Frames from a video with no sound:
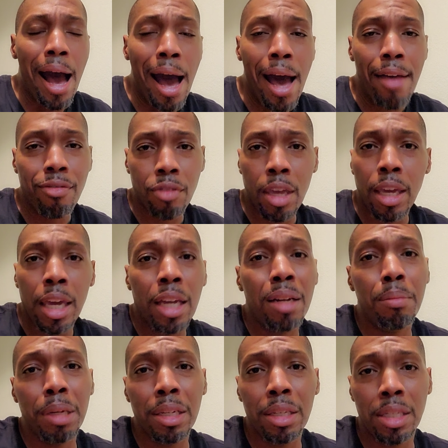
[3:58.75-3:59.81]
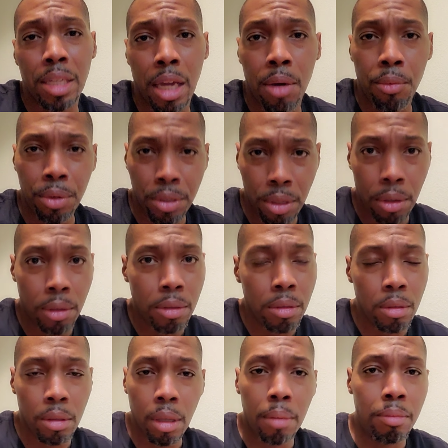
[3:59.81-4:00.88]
I think it'll be the same results.